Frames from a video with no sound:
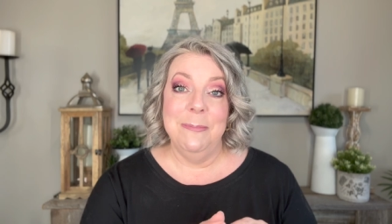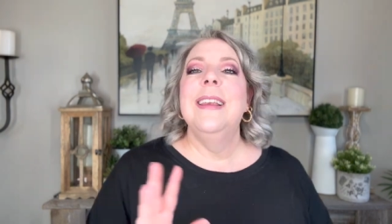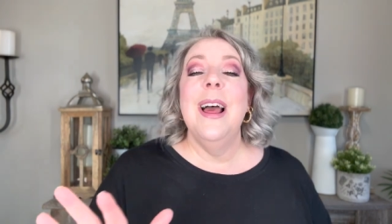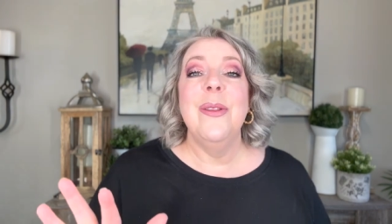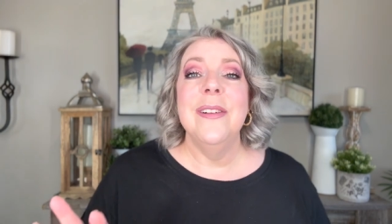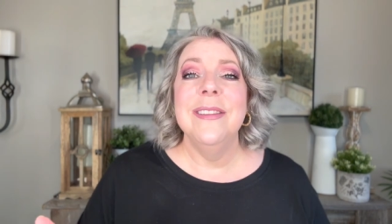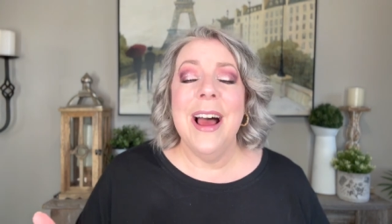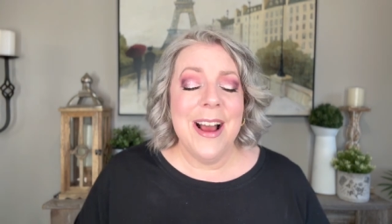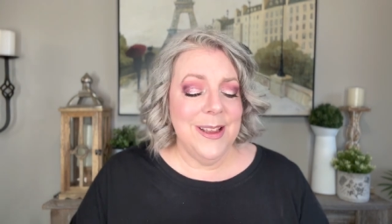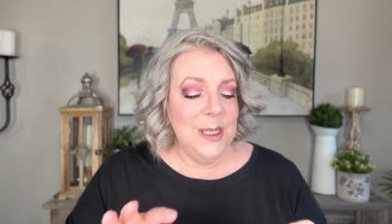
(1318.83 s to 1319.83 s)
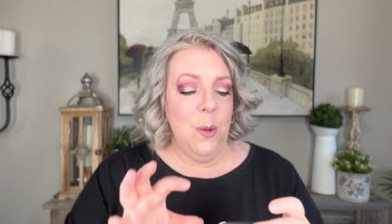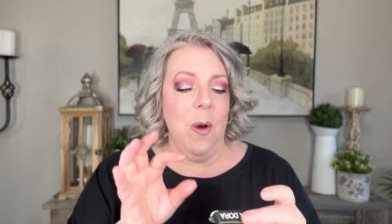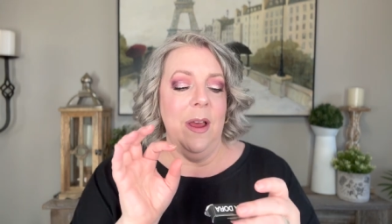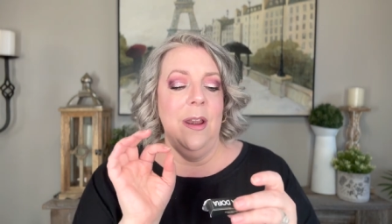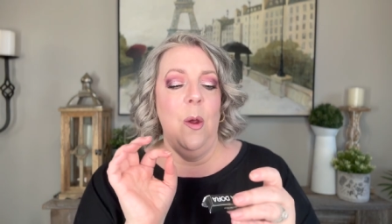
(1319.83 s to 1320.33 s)
Now, the last
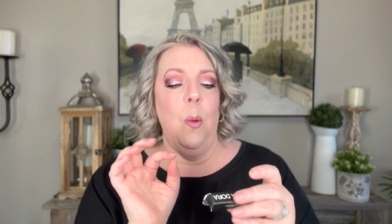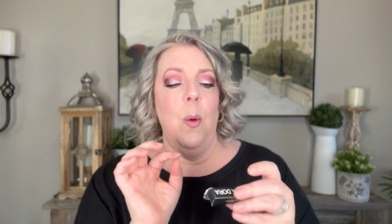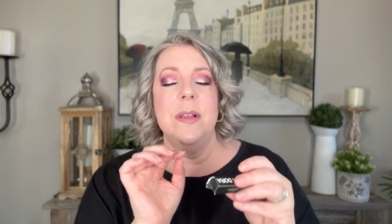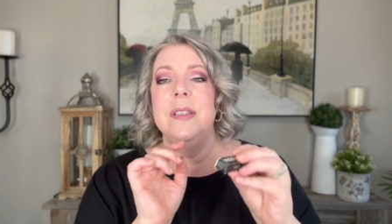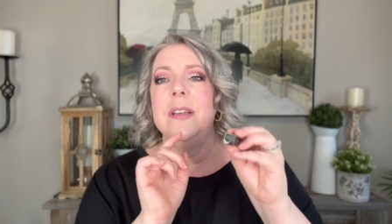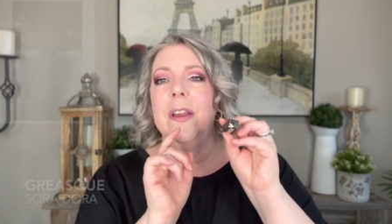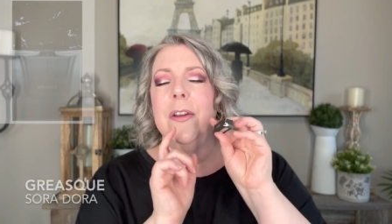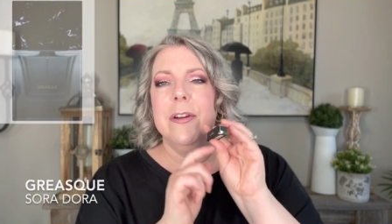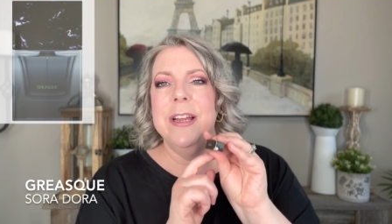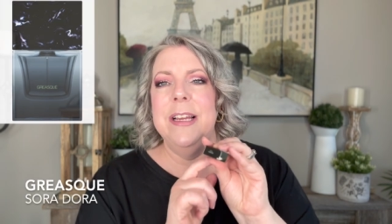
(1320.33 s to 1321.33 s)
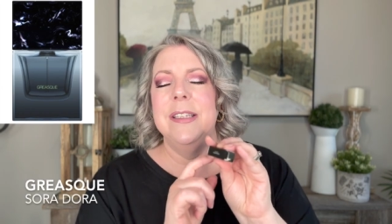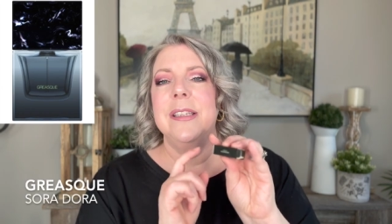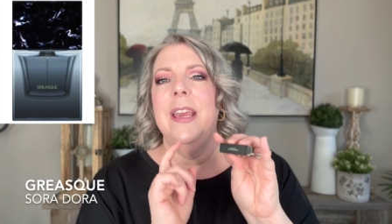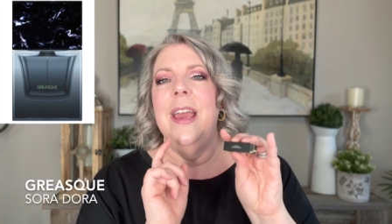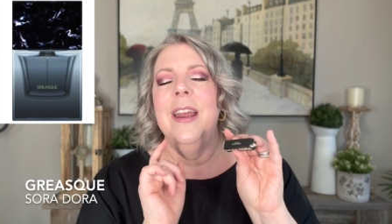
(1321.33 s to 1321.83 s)
one was
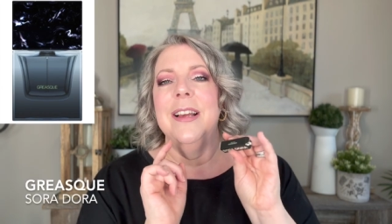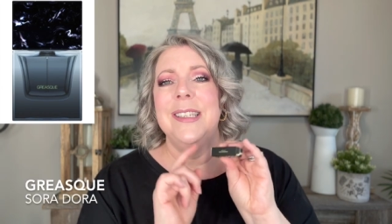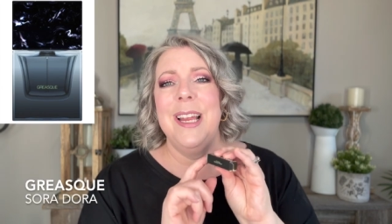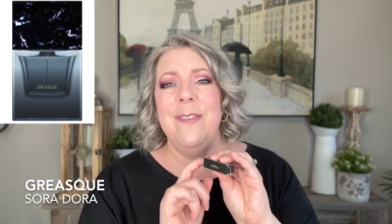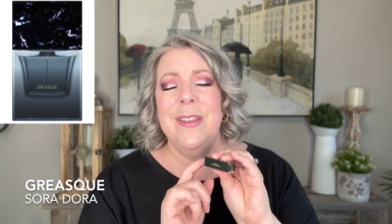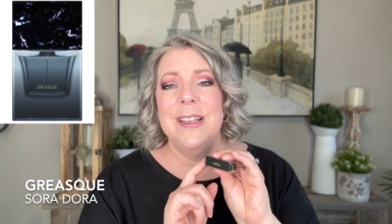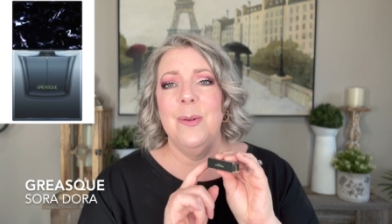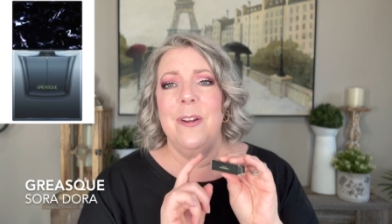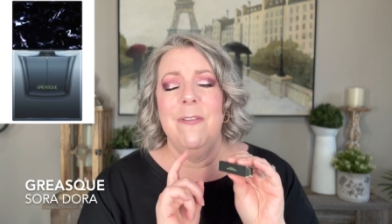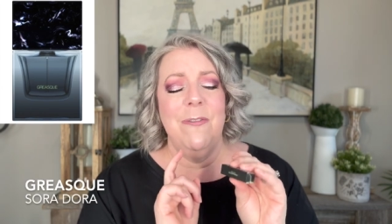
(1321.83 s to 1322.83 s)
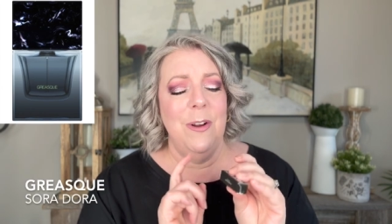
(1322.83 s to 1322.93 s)
Greasque, and I saved this one for